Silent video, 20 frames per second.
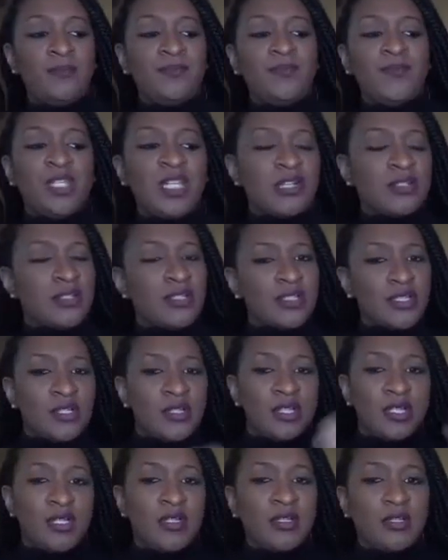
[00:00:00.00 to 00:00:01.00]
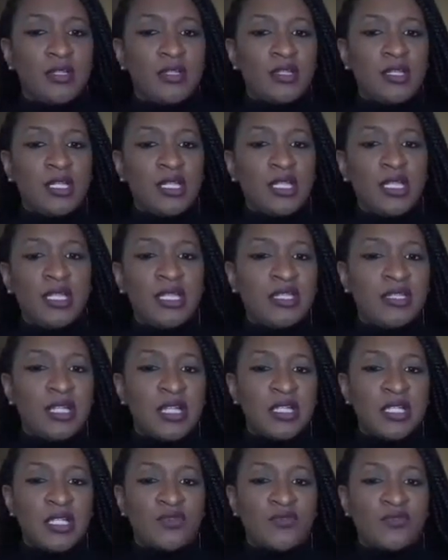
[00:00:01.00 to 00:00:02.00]
there's a certain, he
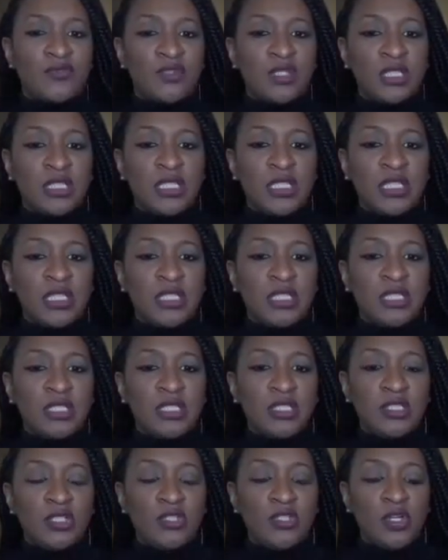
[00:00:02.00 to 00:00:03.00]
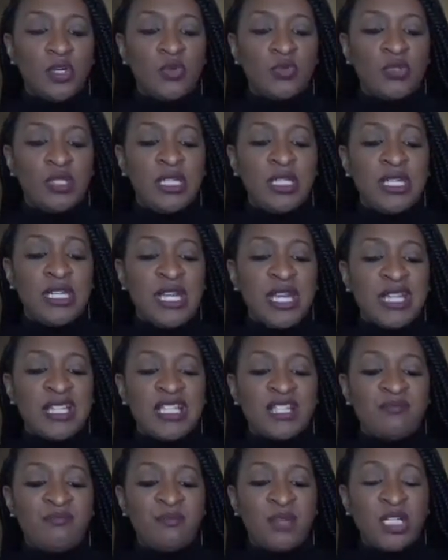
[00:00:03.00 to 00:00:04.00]
doesn't really, need as
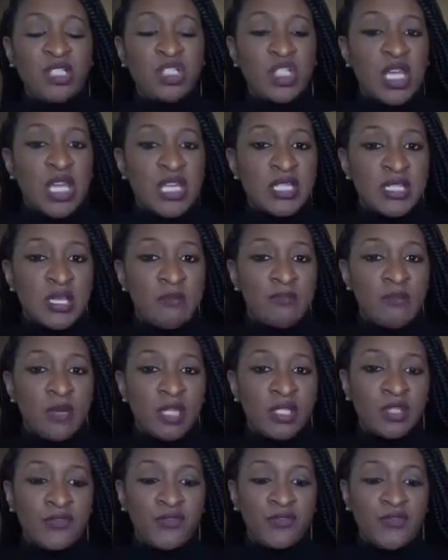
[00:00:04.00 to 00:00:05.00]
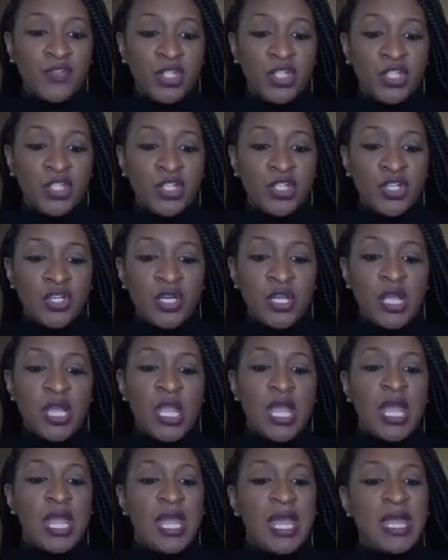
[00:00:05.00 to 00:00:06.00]
much as a mother figure
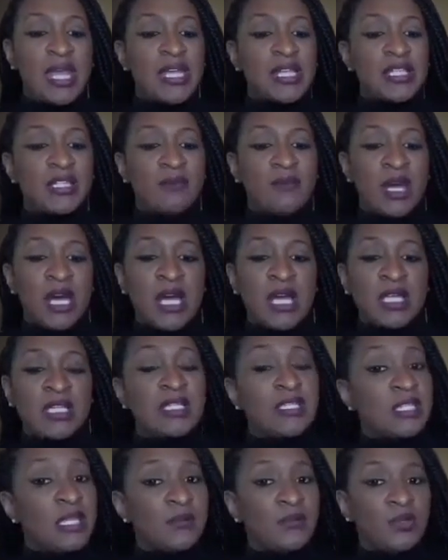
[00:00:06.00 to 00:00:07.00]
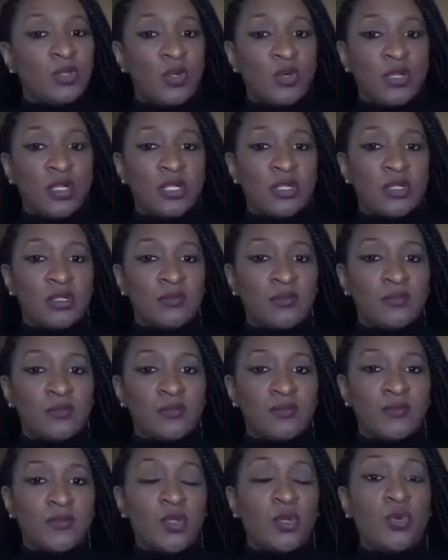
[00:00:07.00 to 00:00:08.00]
as my stepdaughter,
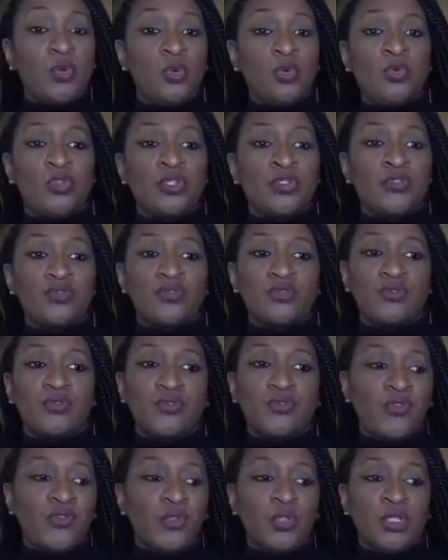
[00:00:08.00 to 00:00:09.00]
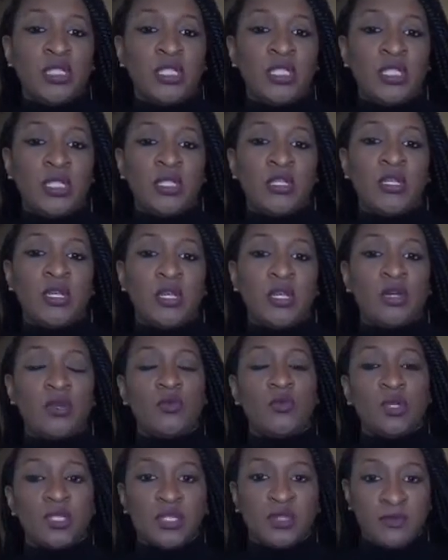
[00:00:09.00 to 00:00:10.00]
who's fully
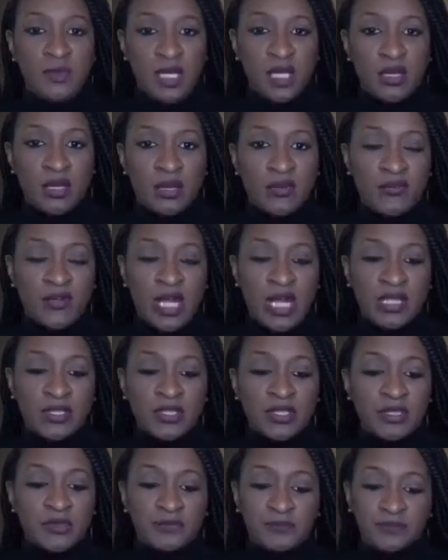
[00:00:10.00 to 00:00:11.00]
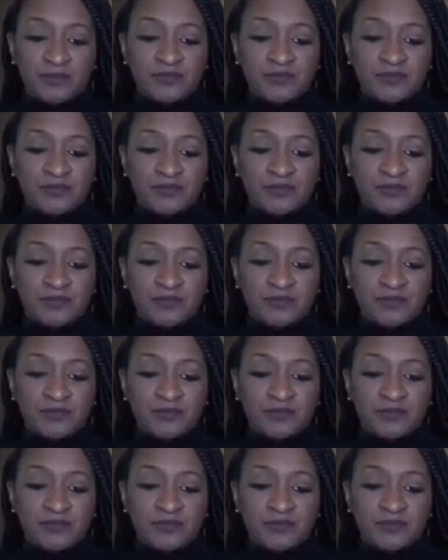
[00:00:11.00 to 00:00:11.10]
with me and her father.